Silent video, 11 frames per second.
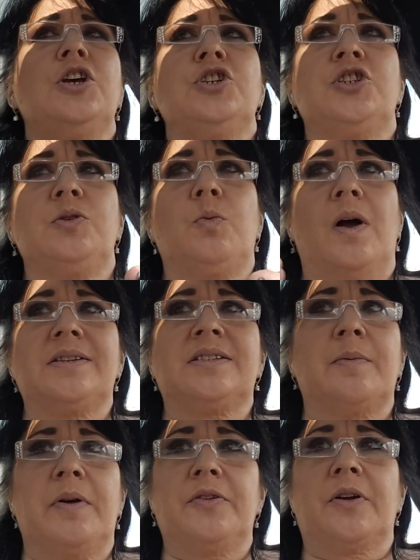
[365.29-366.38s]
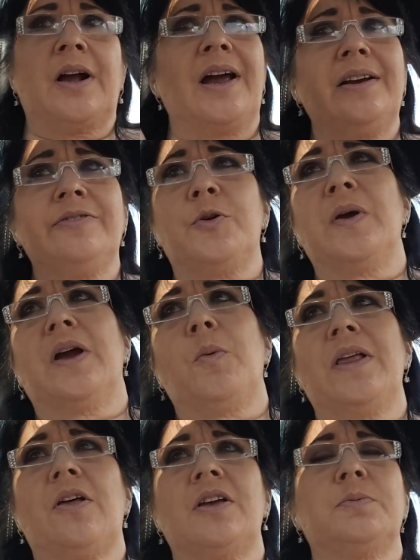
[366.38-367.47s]
She wants some other kind of quick
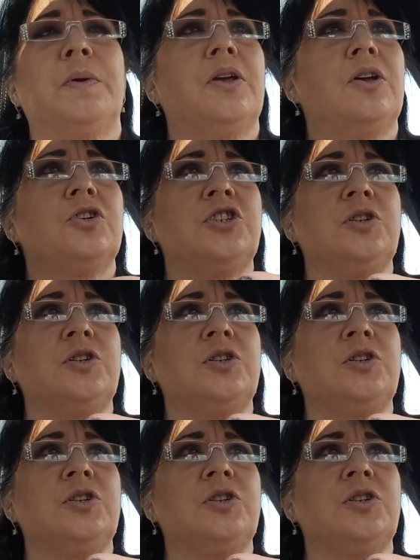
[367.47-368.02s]
weight loss pills.